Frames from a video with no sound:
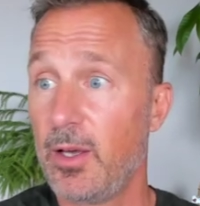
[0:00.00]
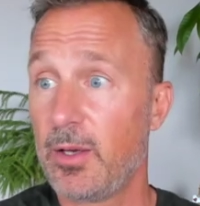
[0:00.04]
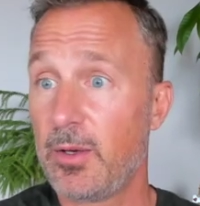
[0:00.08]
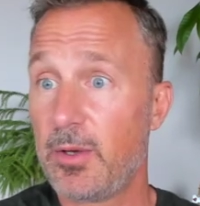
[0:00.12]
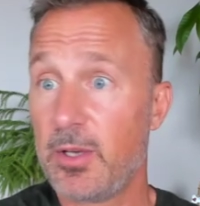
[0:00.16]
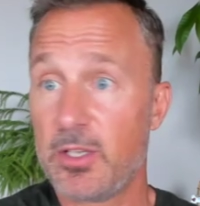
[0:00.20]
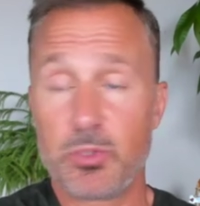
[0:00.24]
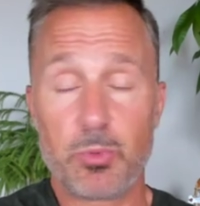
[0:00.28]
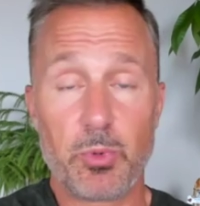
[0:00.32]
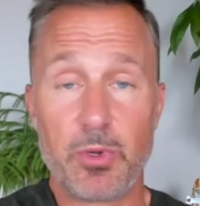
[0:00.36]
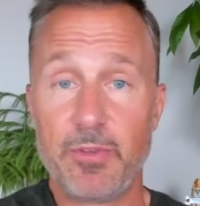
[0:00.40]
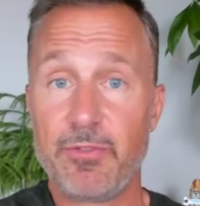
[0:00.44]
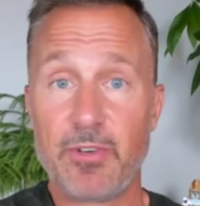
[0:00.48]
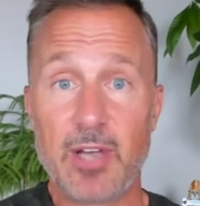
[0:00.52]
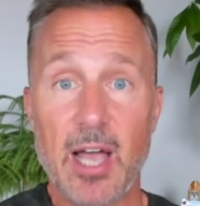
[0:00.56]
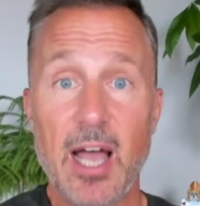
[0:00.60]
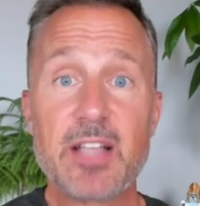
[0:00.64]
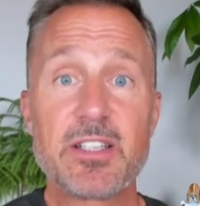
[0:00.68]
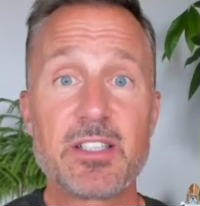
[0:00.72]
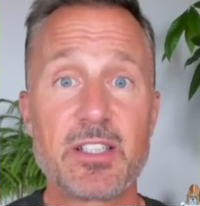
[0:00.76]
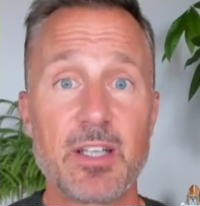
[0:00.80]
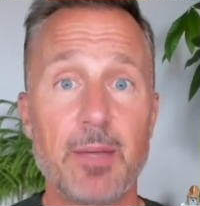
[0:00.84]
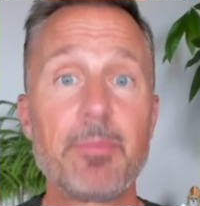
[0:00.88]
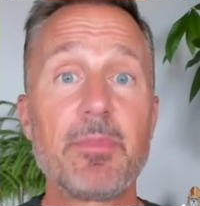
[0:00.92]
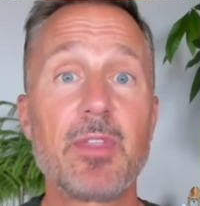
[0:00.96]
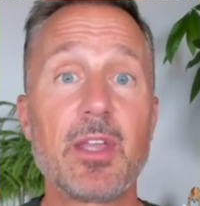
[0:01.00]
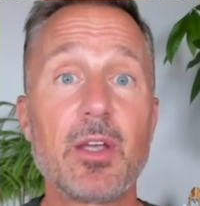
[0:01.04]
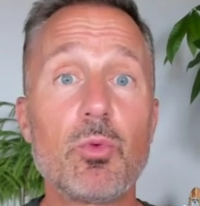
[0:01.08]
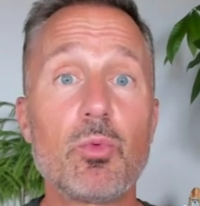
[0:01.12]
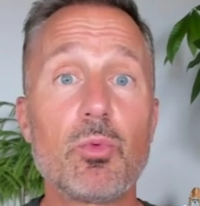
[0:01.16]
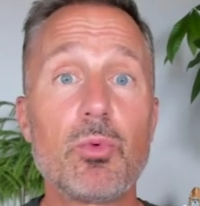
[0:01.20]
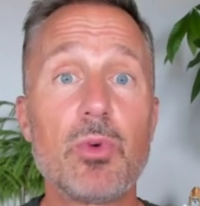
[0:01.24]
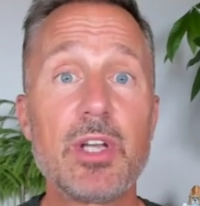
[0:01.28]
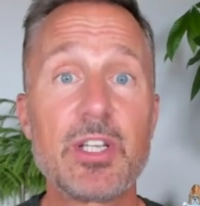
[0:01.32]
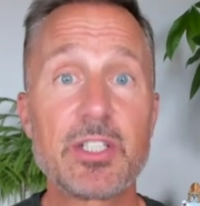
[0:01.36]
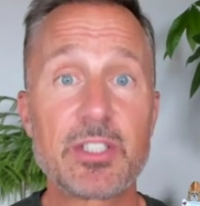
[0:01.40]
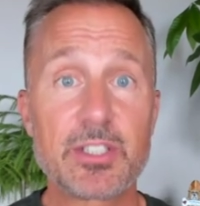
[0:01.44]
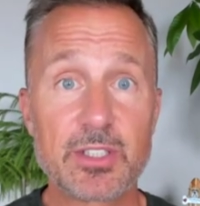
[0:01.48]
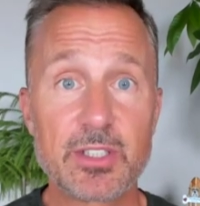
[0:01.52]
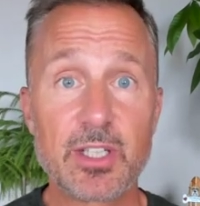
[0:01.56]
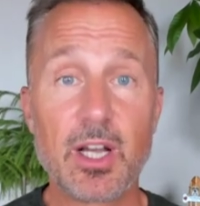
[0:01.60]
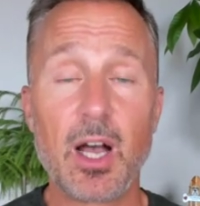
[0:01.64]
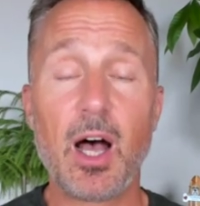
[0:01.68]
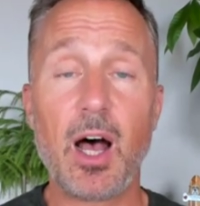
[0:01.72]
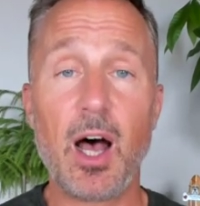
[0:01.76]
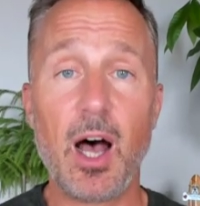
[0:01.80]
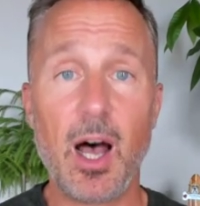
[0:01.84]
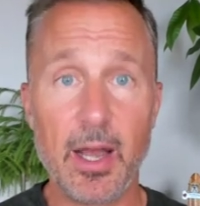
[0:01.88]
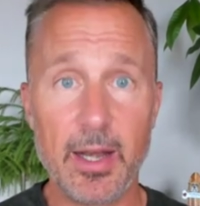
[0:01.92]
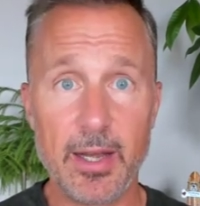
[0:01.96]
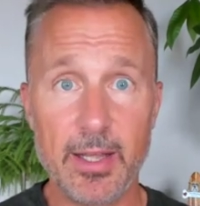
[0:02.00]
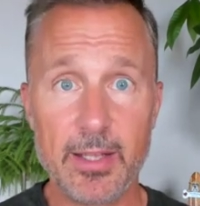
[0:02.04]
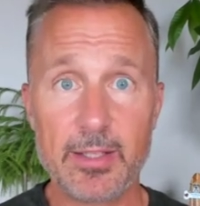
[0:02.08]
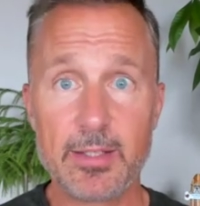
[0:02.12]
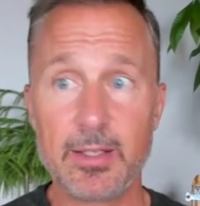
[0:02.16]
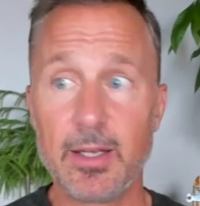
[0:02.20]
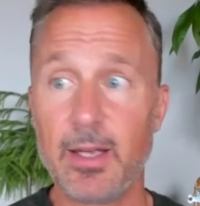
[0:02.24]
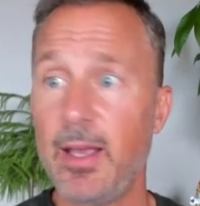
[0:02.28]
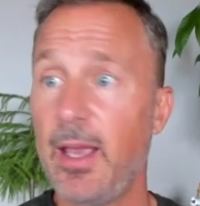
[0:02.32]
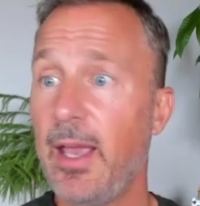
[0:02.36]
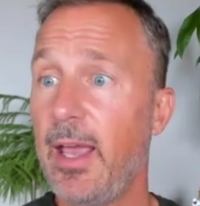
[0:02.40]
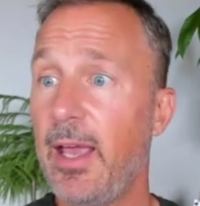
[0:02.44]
because we've got something risked on it.